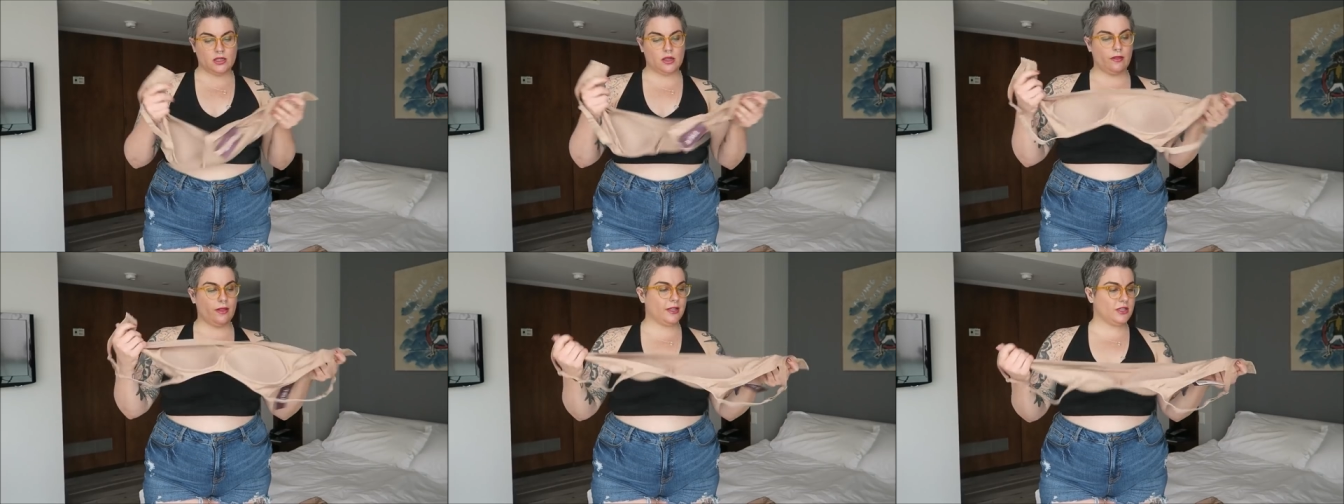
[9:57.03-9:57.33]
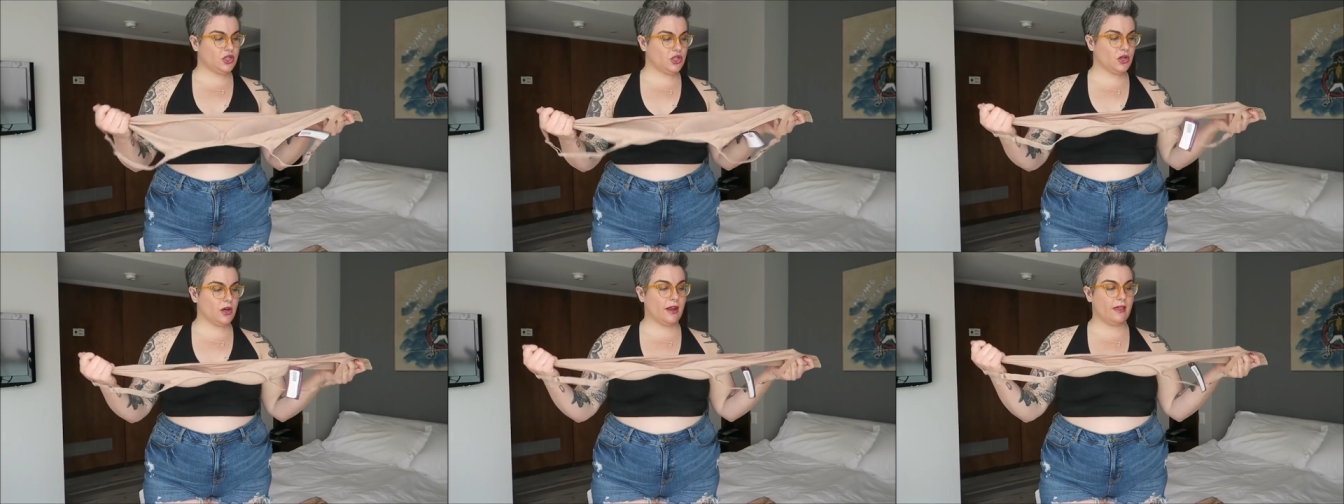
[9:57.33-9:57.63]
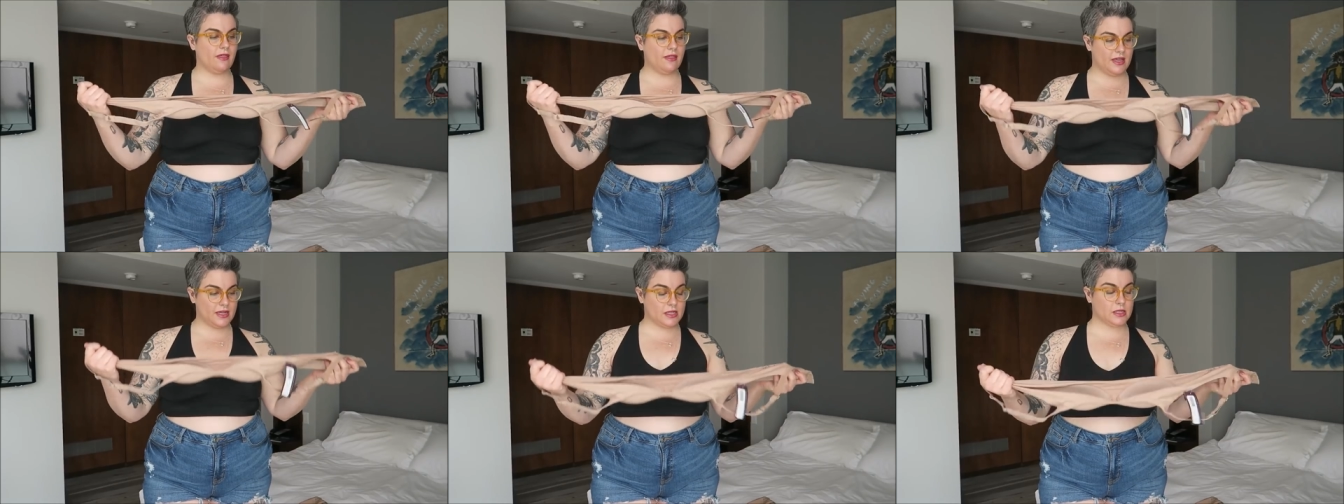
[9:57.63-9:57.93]
So let's
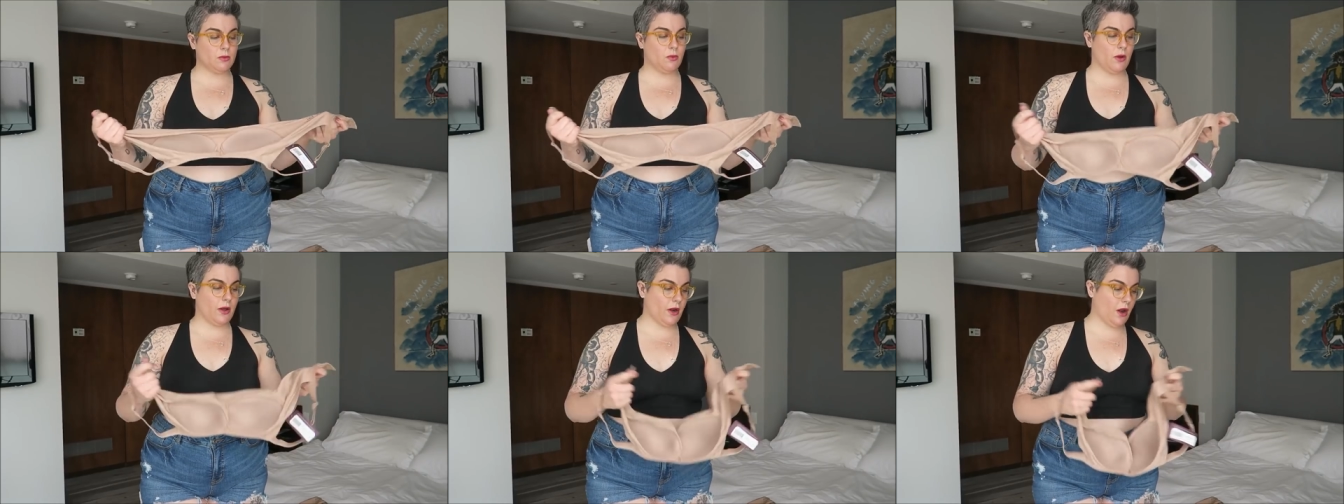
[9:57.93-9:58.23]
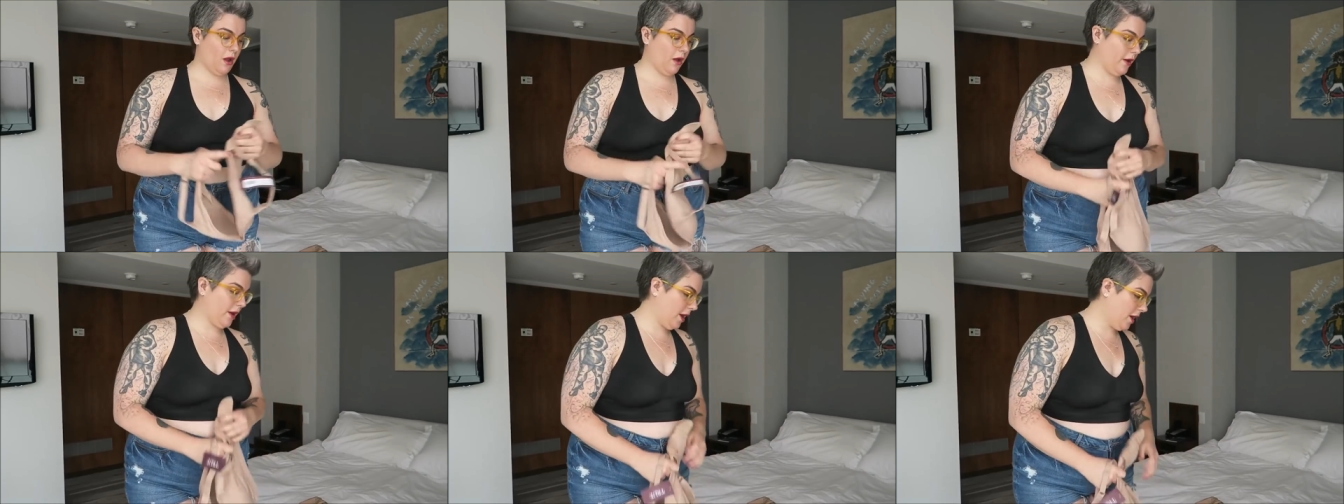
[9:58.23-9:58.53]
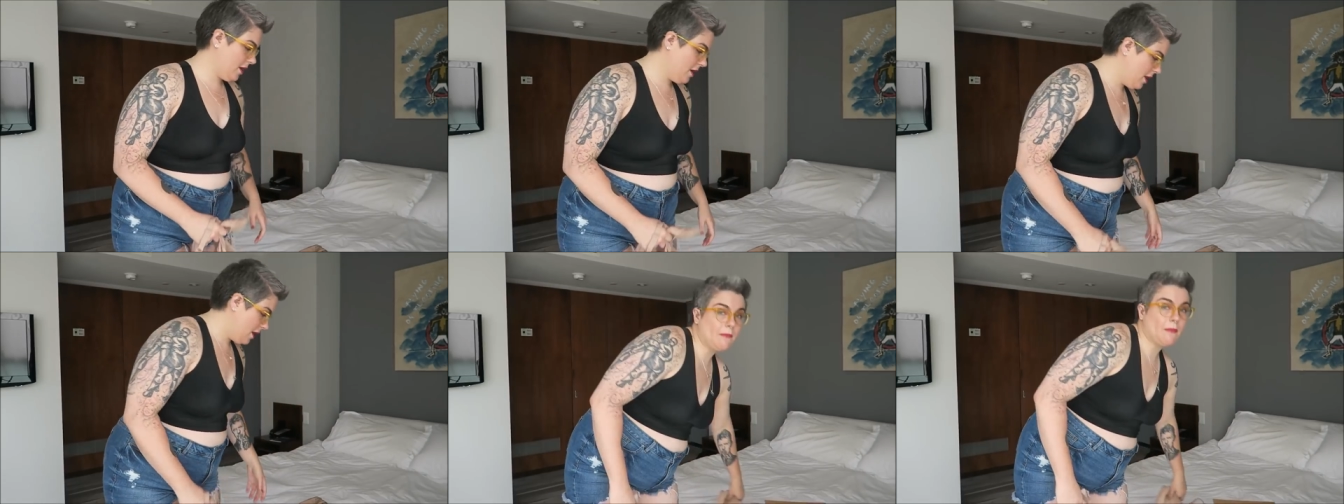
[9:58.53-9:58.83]
try this one
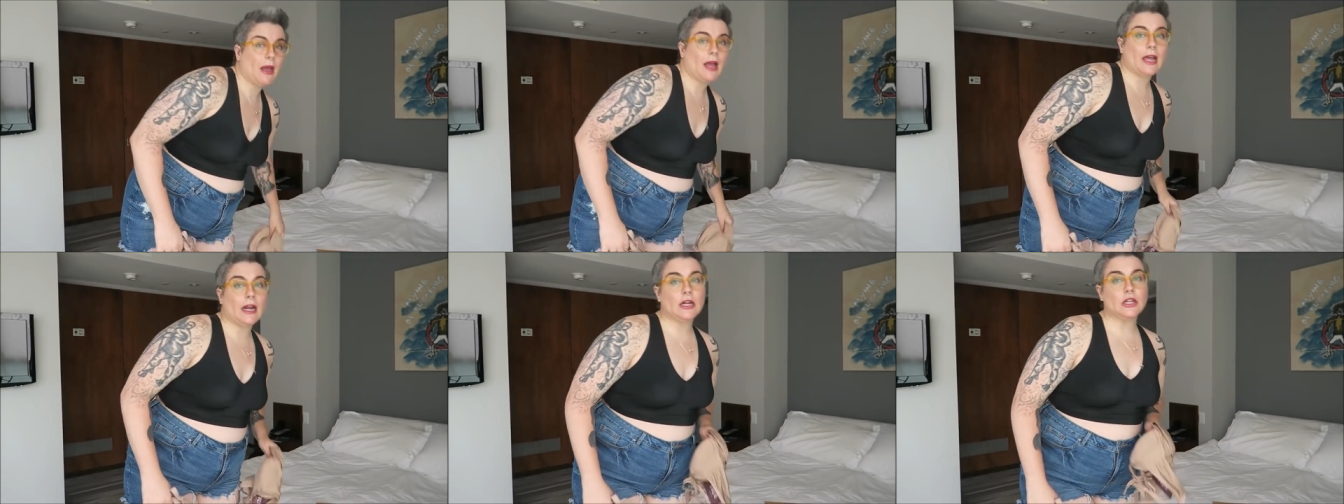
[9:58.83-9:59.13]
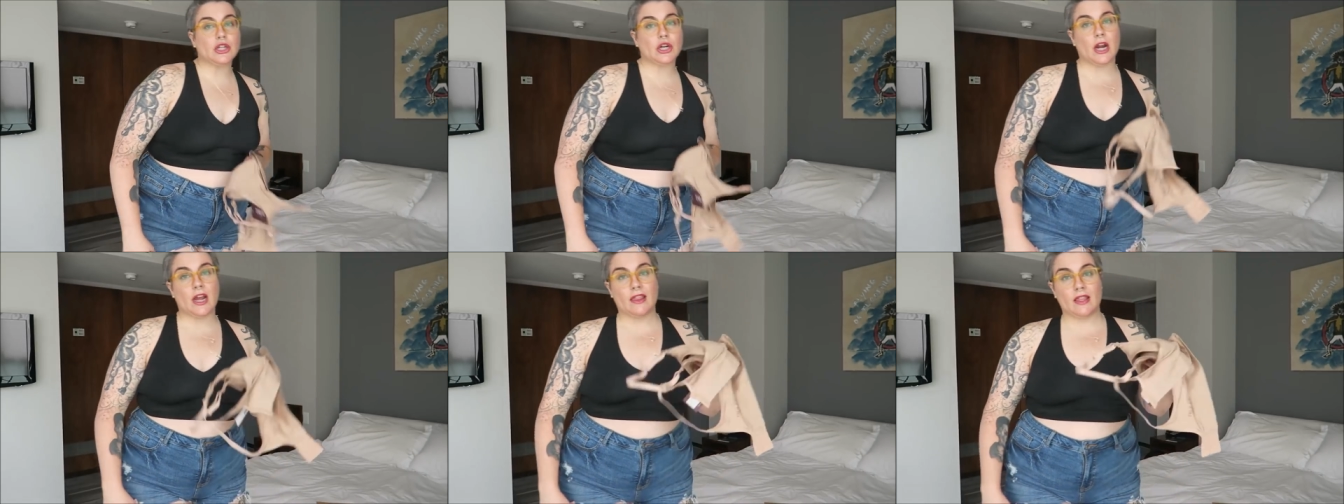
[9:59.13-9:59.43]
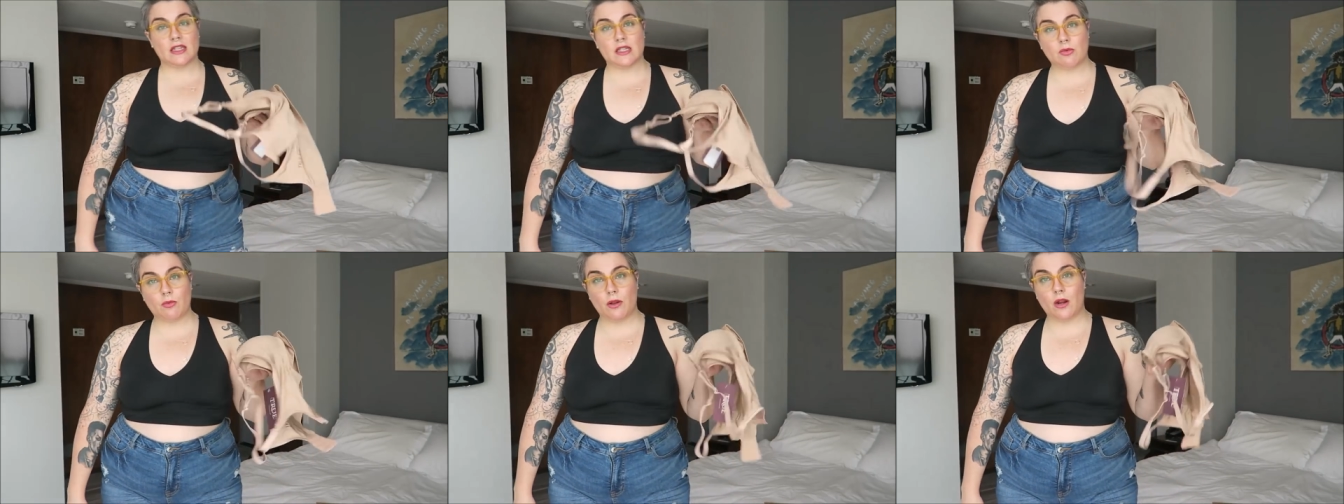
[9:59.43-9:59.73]
on. I'm not gonna try
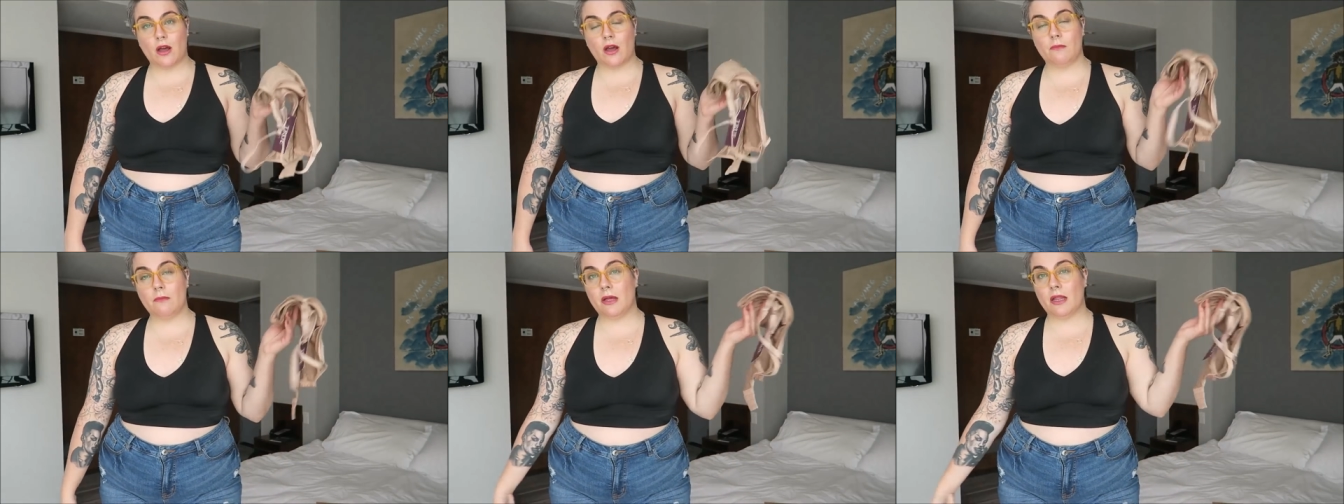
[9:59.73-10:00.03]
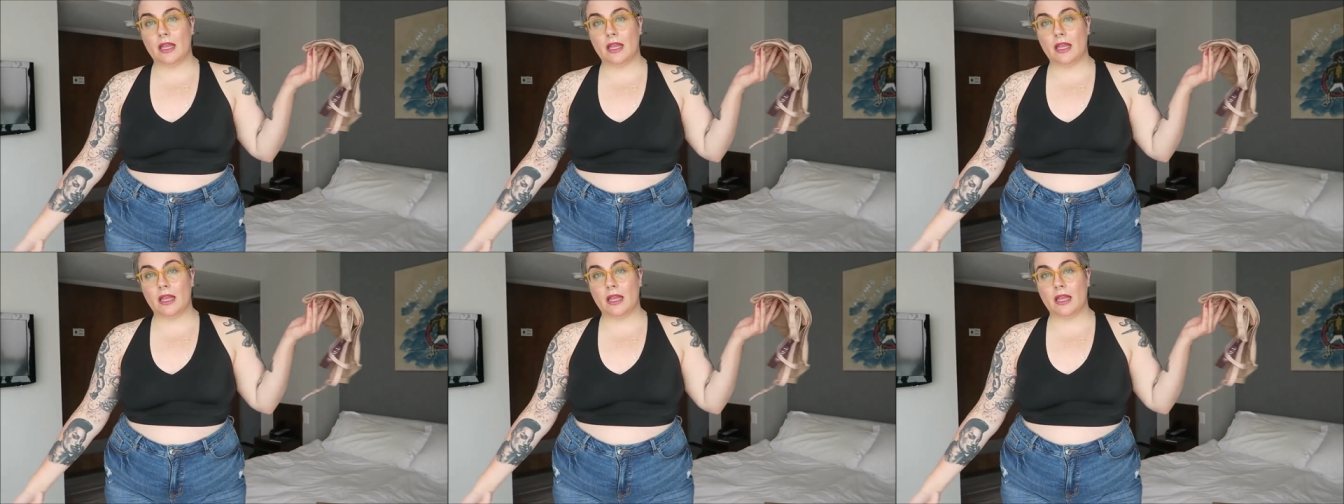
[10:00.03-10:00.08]
this one on,